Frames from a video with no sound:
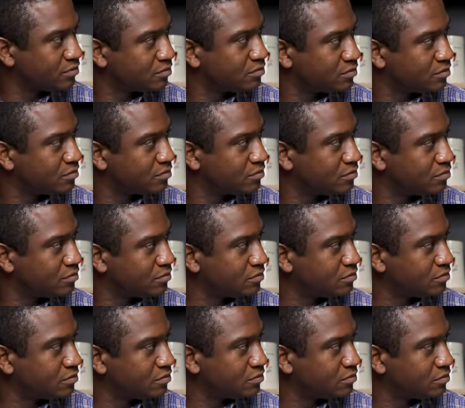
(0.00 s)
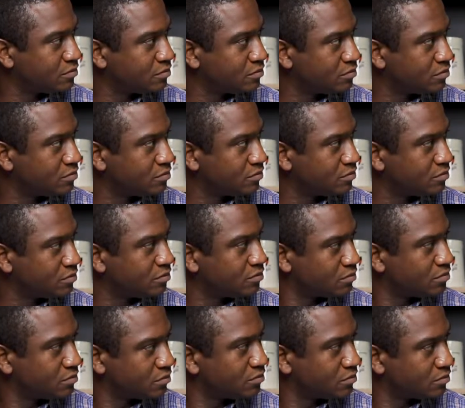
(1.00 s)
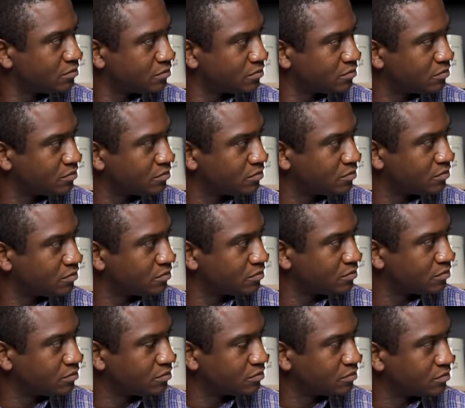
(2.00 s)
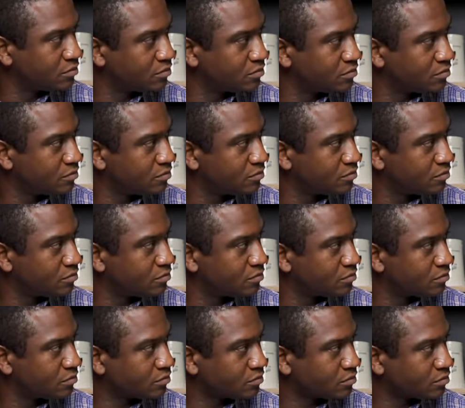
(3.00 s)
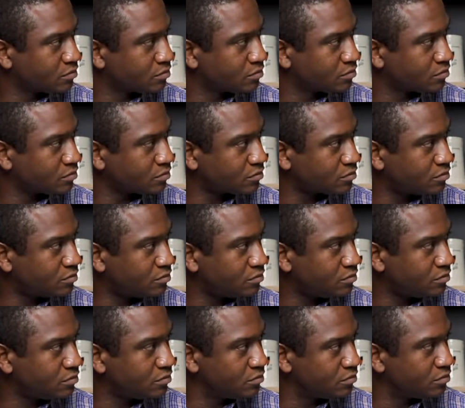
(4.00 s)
The person shown says nothing.